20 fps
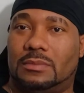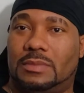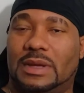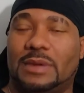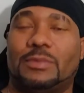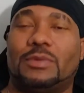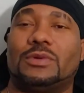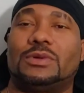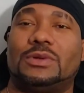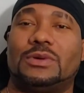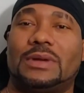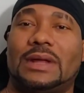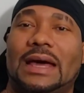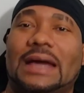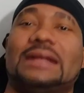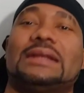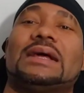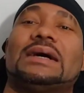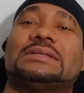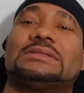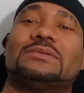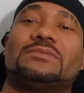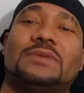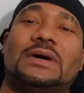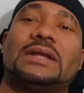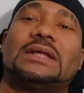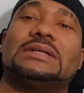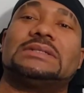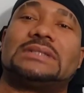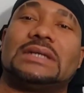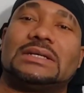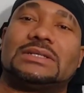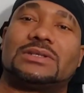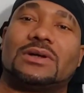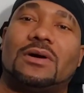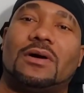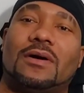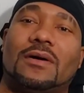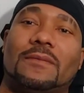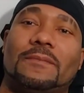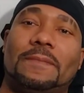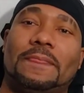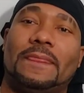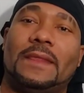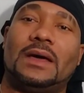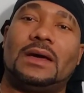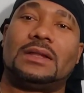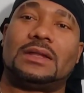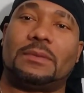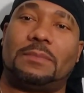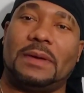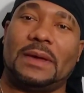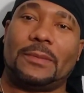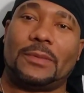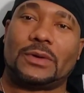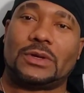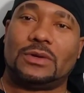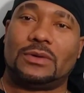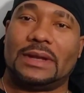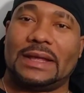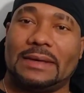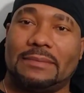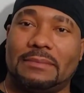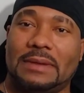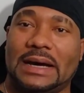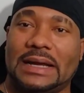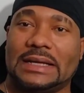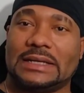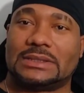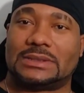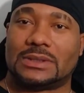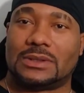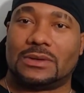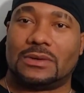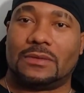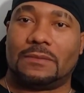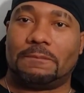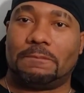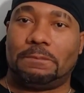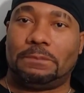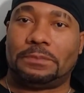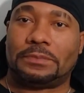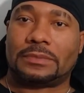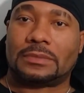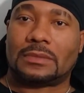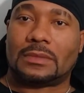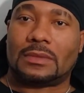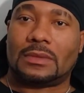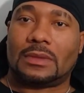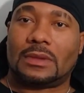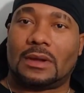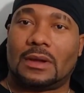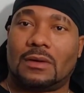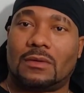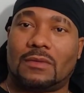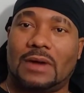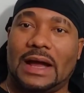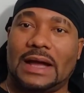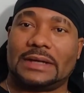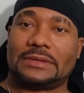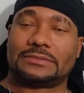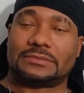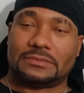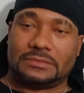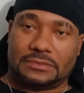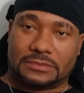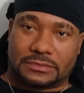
People do that. Ain't that some funny shit, y'all? The people you lend money to, right?